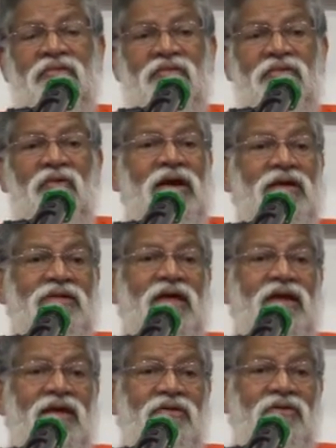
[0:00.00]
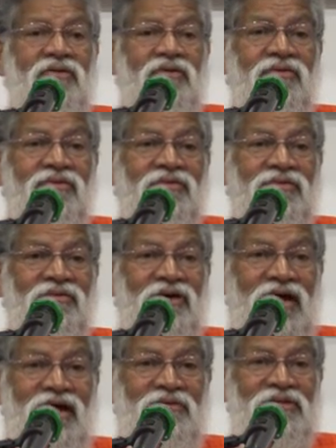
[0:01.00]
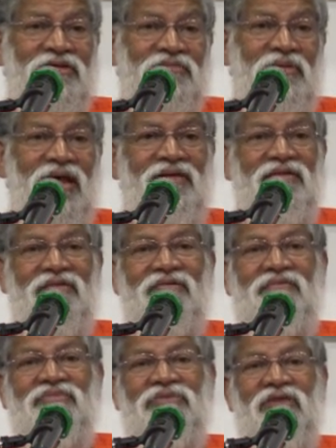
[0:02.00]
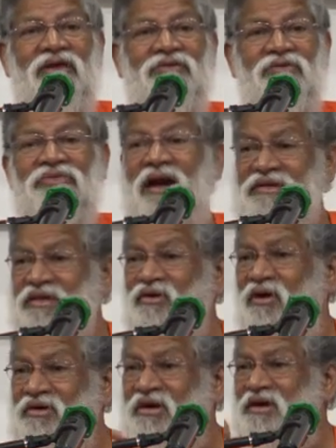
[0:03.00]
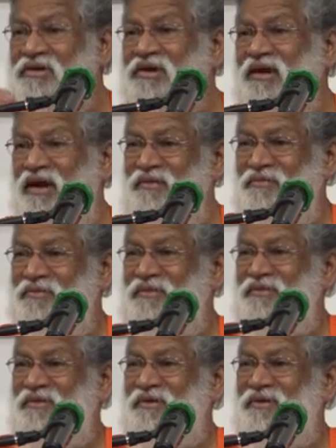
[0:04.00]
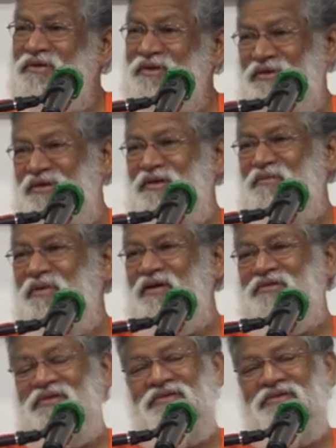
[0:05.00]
What else can I do? I have to explain. So that's the contradiction I am talking about.